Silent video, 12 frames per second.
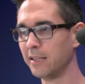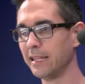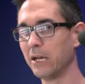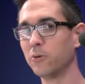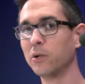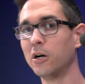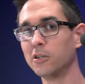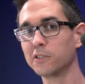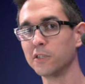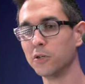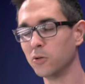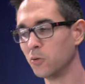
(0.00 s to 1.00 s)
That one
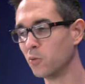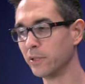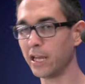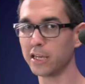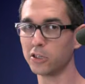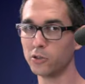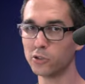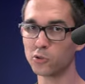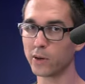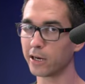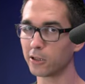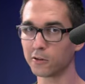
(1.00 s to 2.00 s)
also will not use
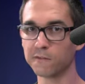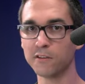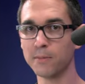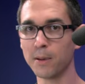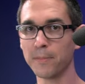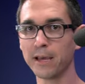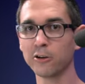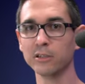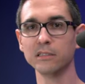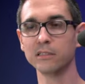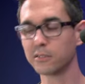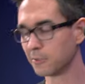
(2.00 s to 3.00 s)
regular V-mount
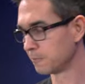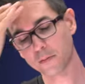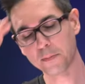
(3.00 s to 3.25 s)
batteries.